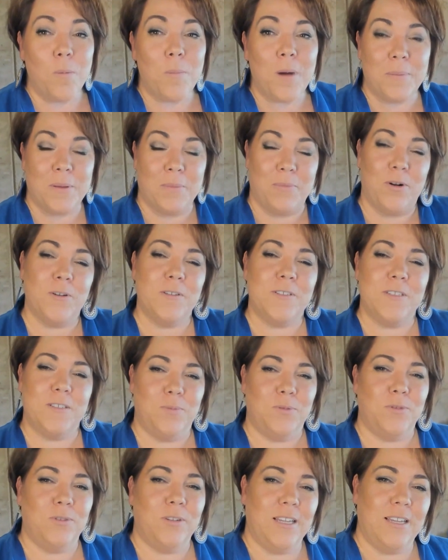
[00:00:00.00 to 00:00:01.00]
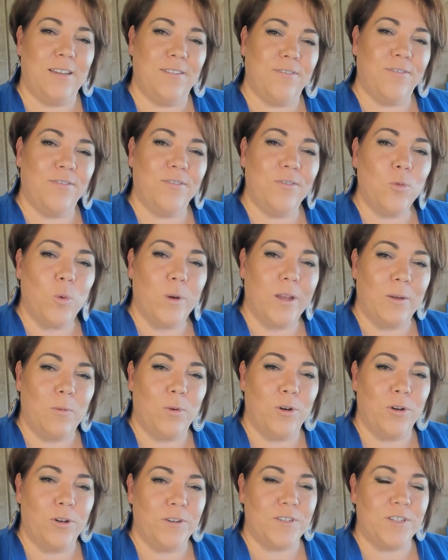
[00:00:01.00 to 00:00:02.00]
might be possible if we
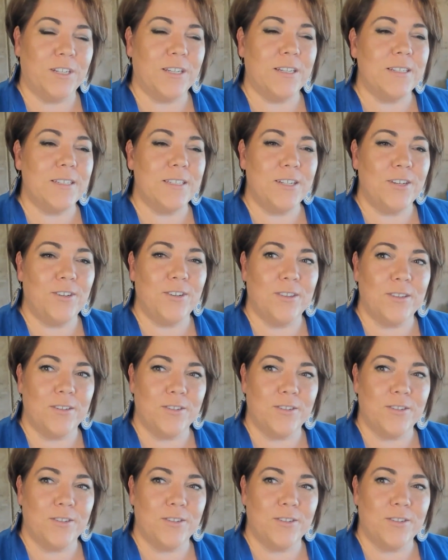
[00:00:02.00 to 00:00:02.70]
were to continue the